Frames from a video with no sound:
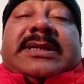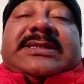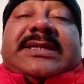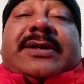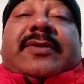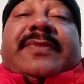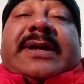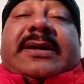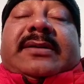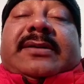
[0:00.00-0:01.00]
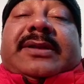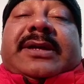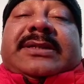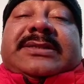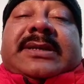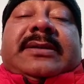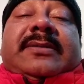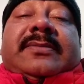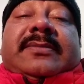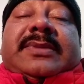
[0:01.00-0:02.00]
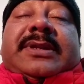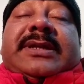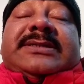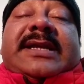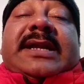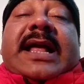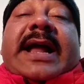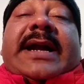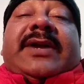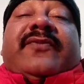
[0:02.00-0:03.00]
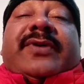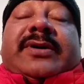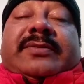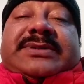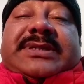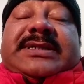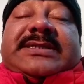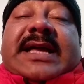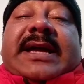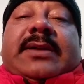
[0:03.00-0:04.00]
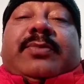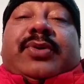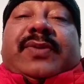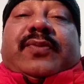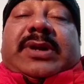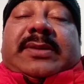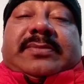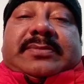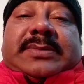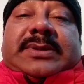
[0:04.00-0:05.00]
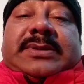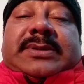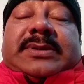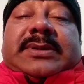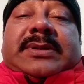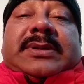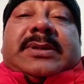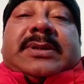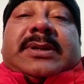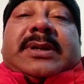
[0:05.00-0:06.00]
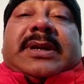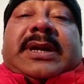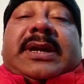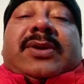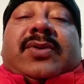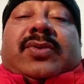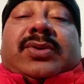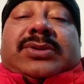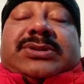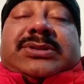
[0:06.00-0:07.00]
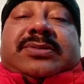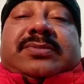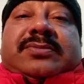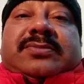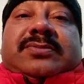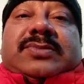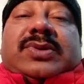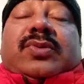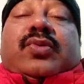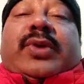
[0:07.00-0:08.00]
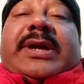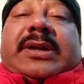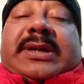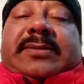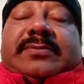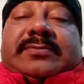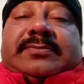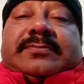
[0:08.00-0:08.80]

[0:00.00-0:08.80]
Instead of that, there is an adverb. She sang beautifully. He wrote quickly.